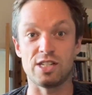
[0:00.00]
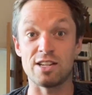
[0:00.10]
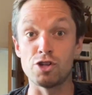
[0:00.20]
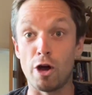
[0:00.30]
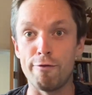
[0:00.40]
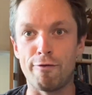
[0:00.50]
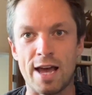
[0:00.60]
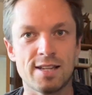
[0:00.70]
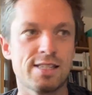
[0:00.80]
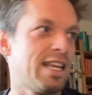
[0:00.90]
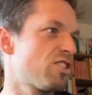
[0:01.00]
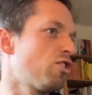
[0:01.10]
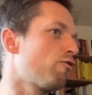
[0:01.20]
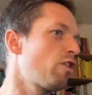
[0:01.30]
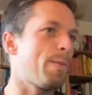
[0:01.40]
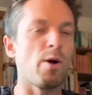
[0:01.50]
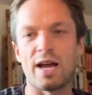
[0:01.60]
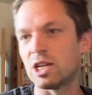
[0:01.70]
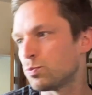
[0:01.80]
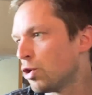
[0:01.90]
Let's not invest. Let's not rip out
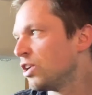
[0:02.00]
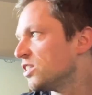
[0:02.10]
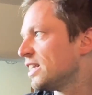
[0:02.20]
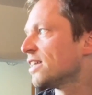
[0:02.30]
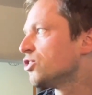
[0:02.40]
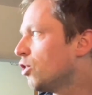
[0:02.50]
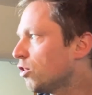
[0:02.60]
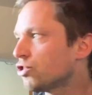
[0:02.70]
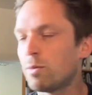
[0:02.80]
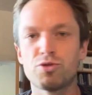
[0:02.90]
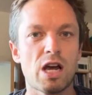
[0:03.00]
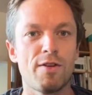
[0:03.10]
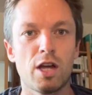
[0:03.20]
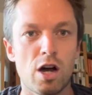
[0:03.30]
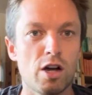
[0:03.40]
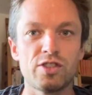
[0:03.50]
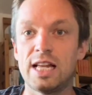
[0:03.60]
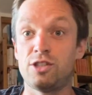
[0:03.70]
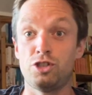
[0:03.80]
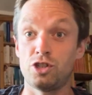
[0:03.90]
gas boilers. Let's not stop driving cars.
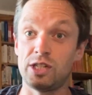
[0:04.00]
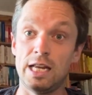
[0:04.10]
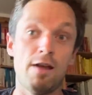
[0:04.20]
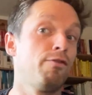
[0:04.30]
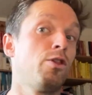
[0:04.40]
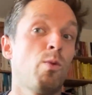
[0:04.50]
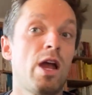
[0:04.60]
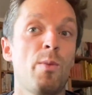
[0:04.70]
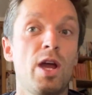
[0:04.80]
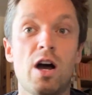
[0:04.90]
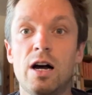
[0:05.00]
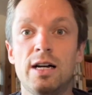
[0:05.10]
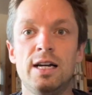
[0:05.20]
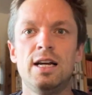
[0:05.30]
Let's just live the way we are.